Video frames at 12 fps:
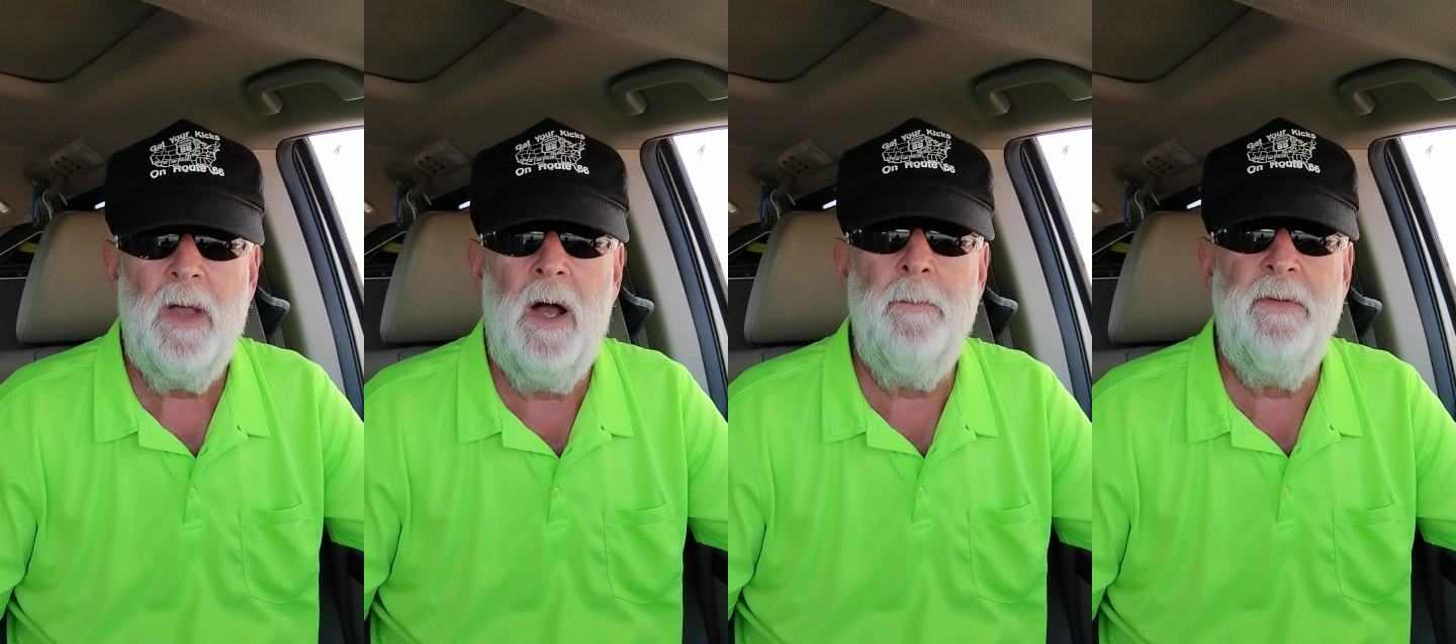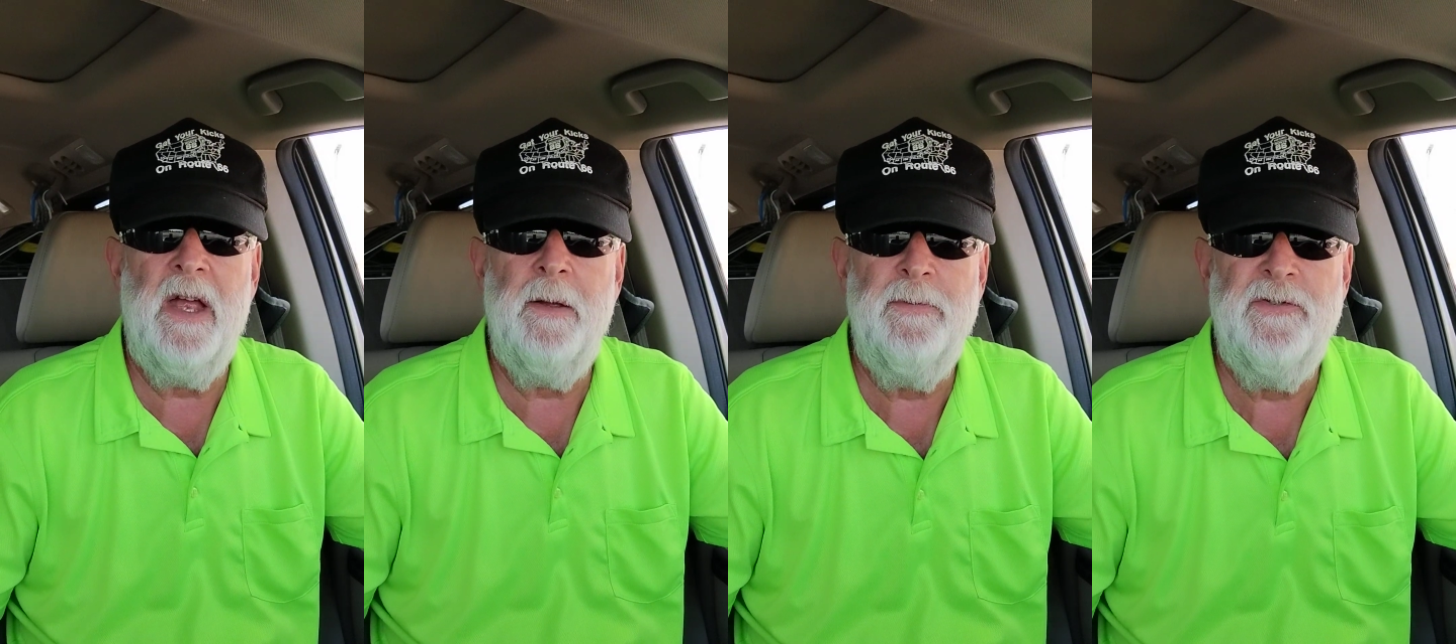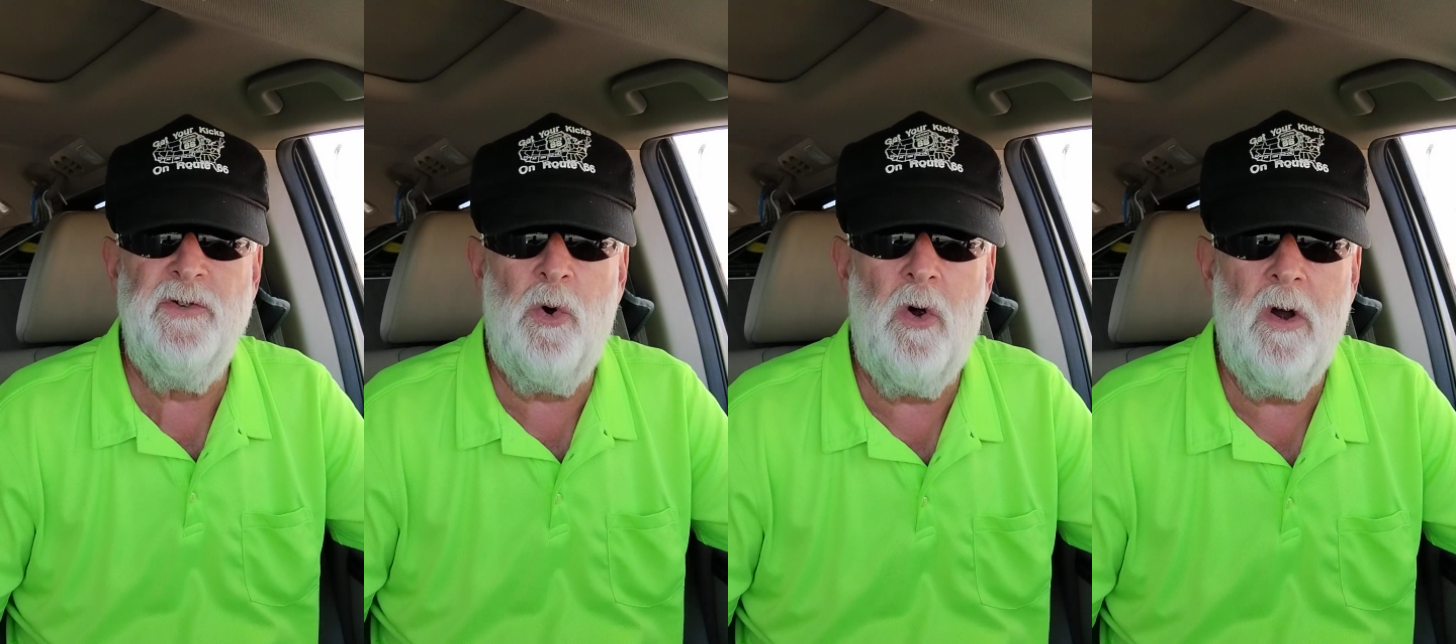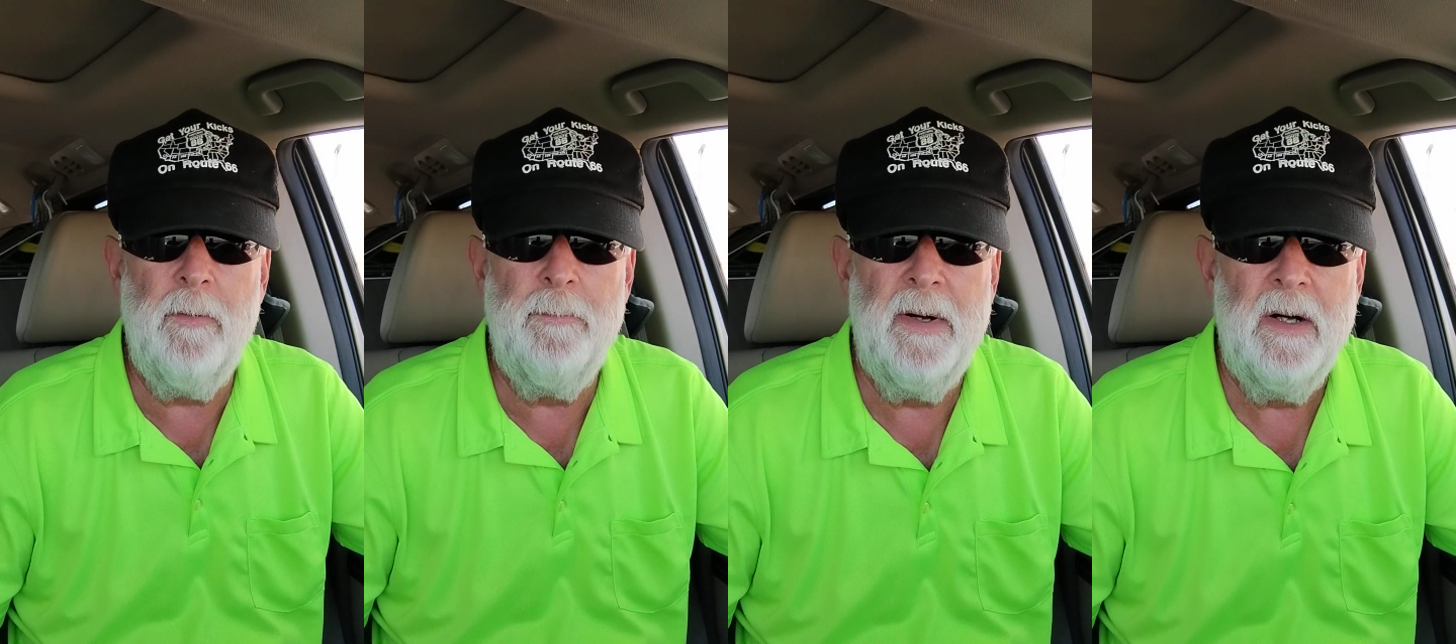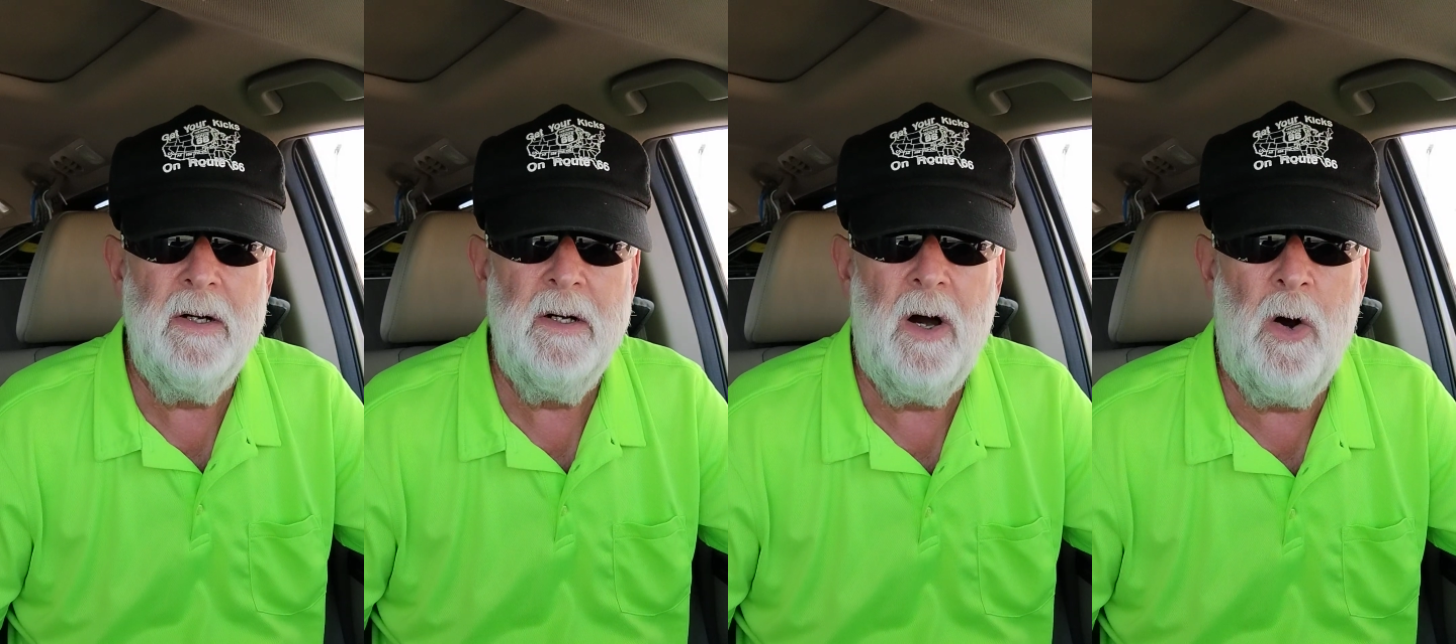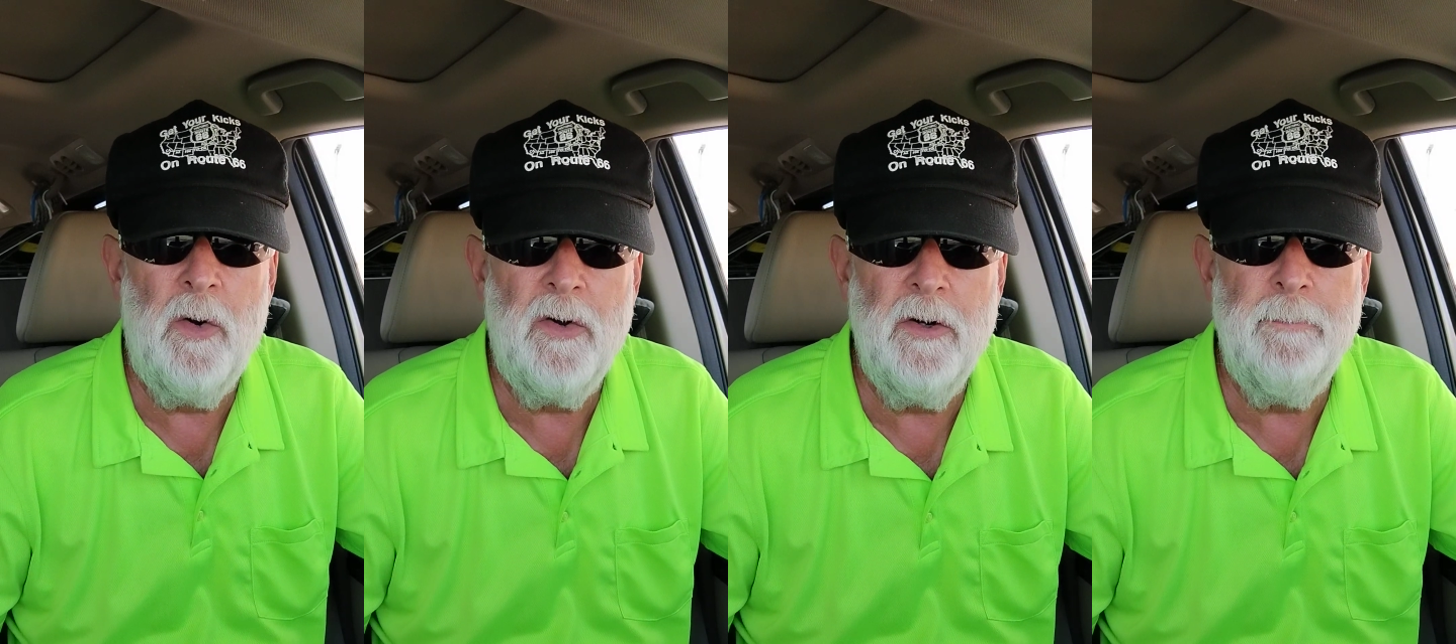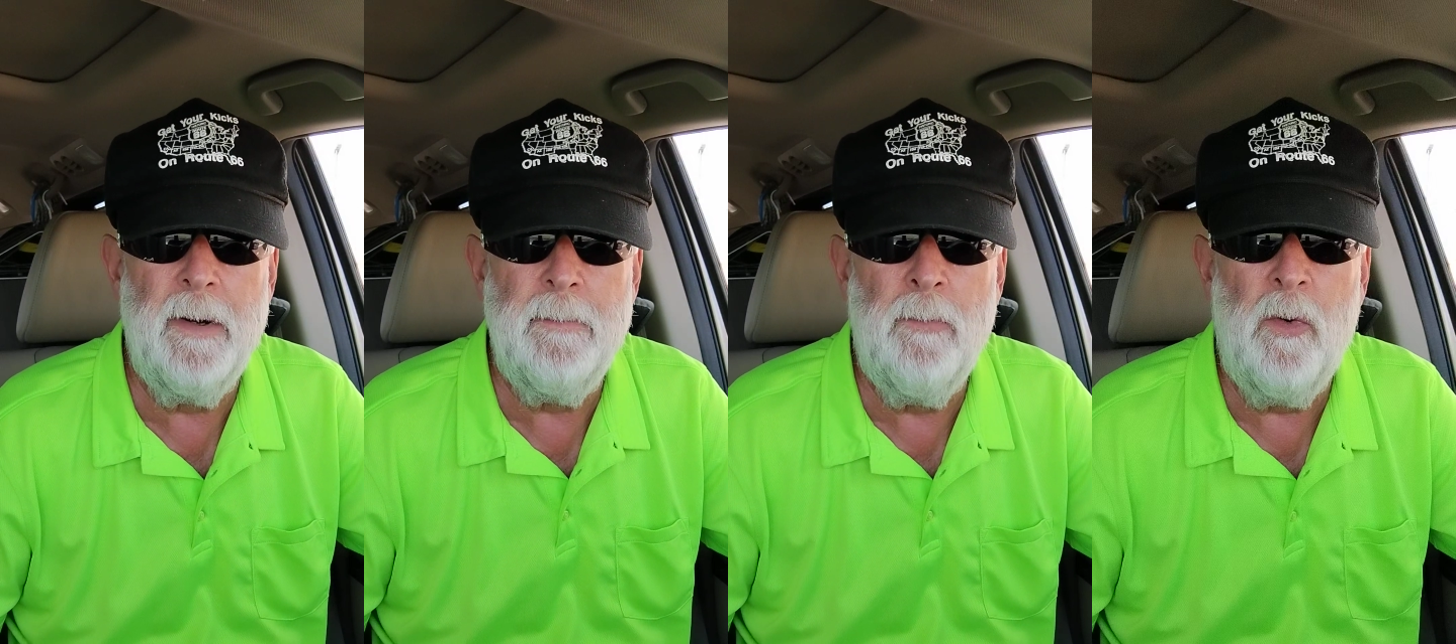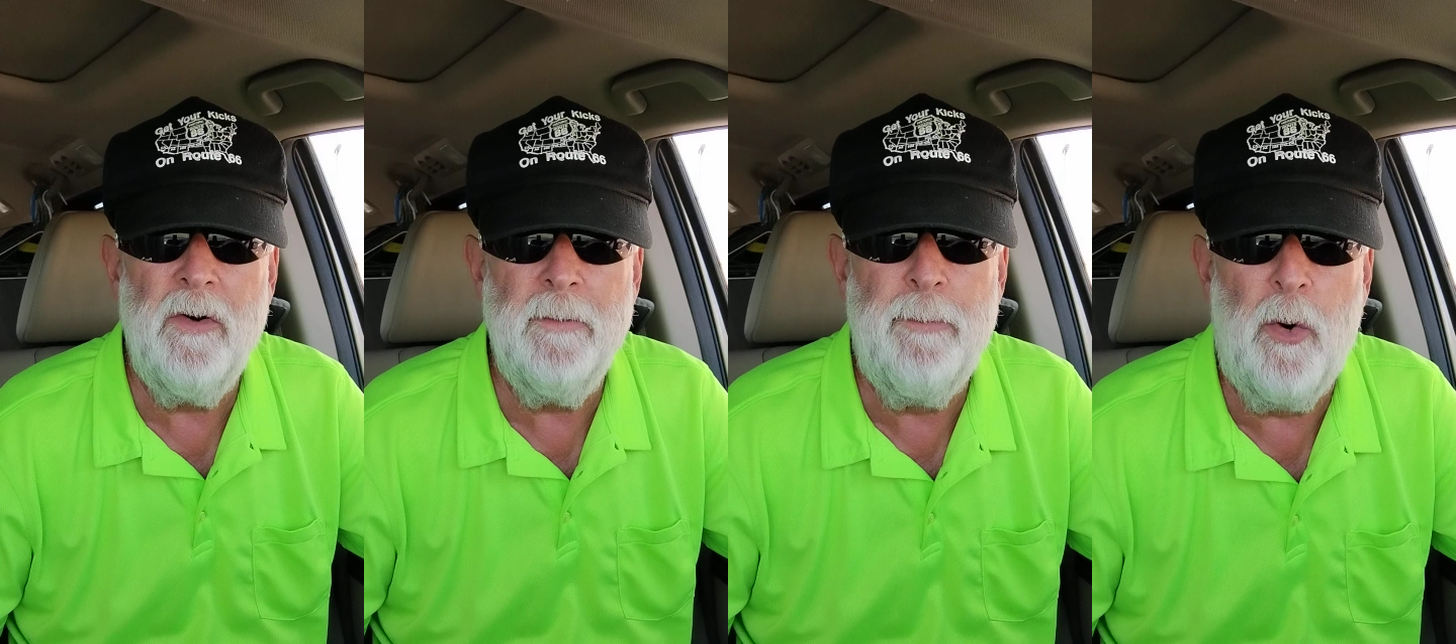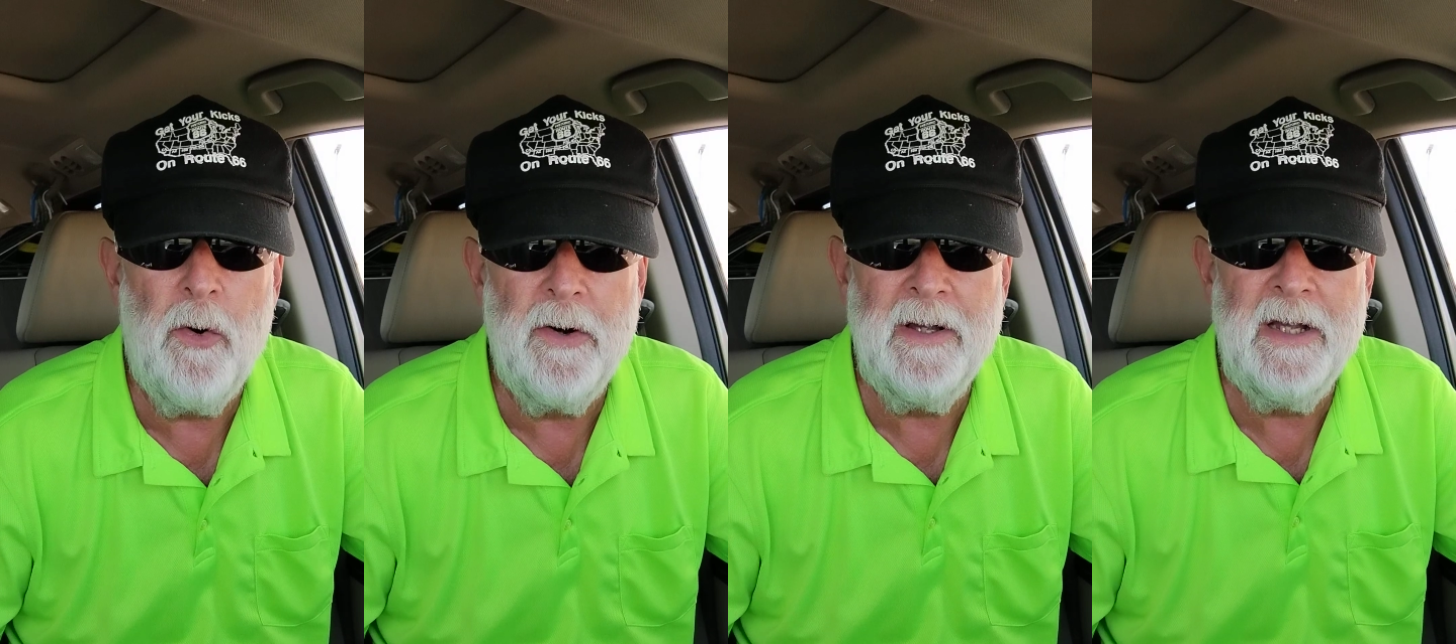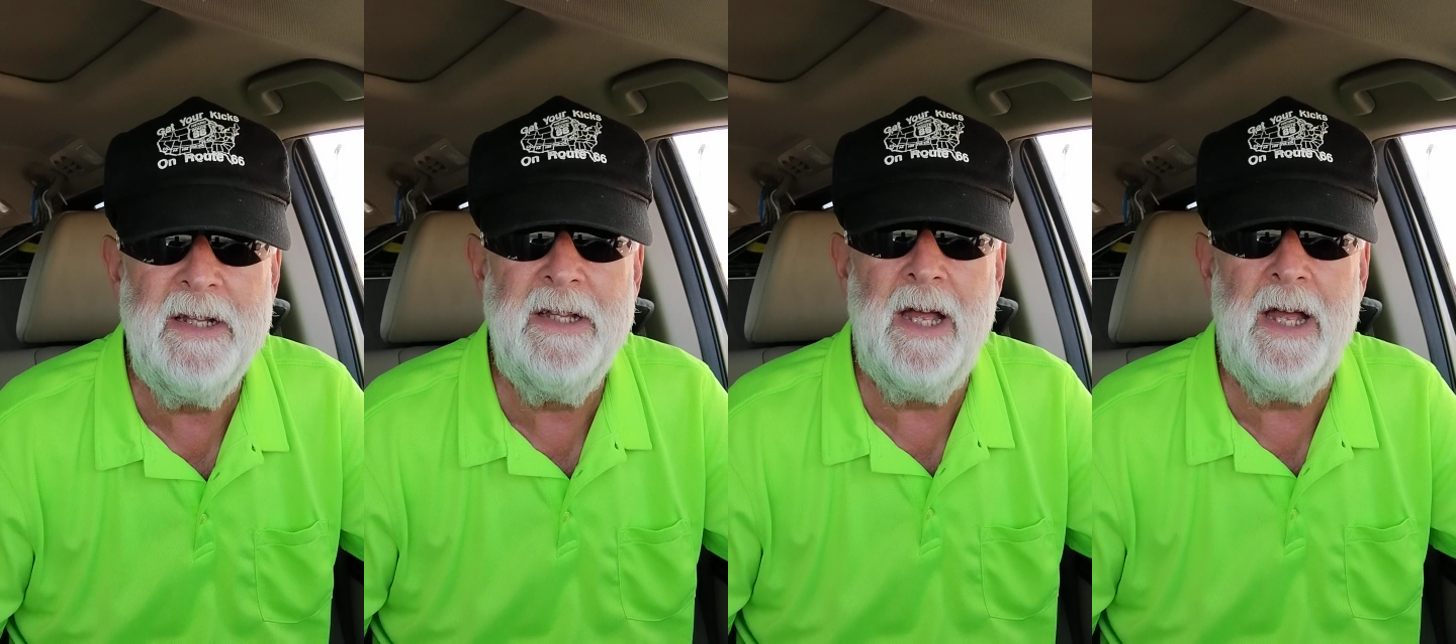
they absorb odor, but more importantly,